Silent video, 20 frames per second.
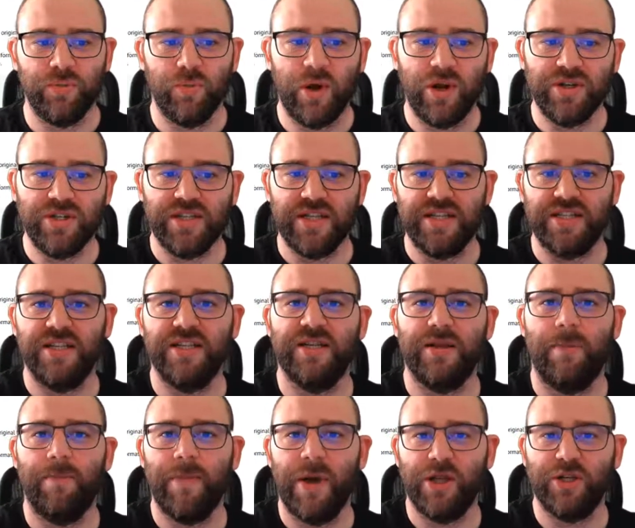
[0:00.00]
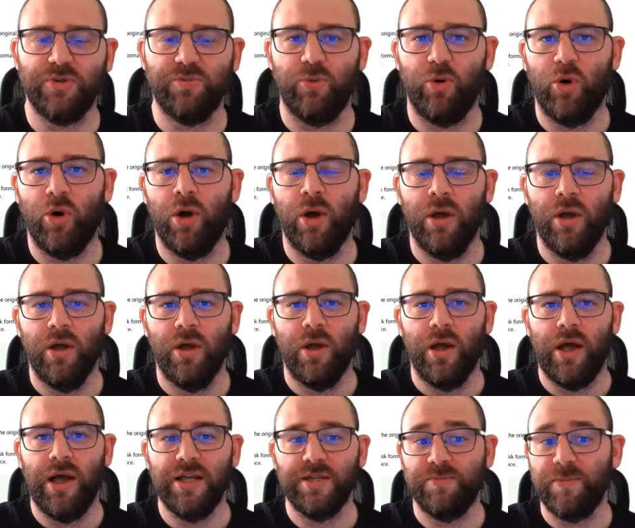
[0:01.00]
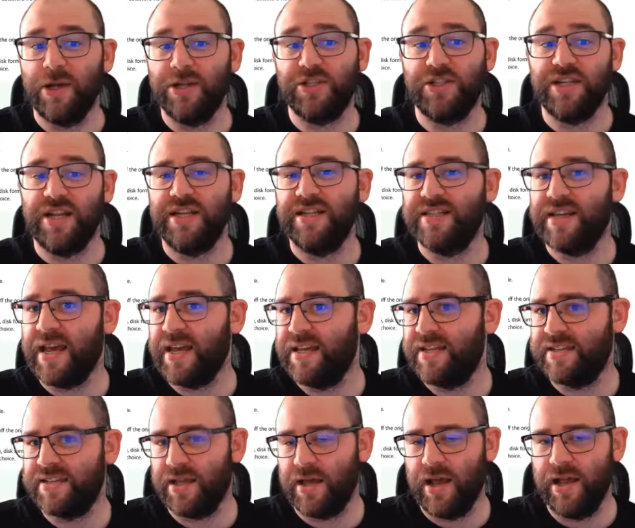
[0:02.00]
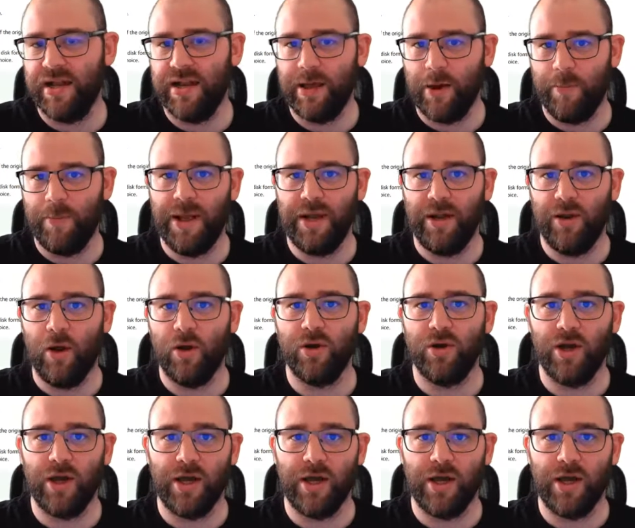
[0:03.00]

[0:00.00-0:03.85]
Whereas this is a much more, as much as it takes a little bit longer,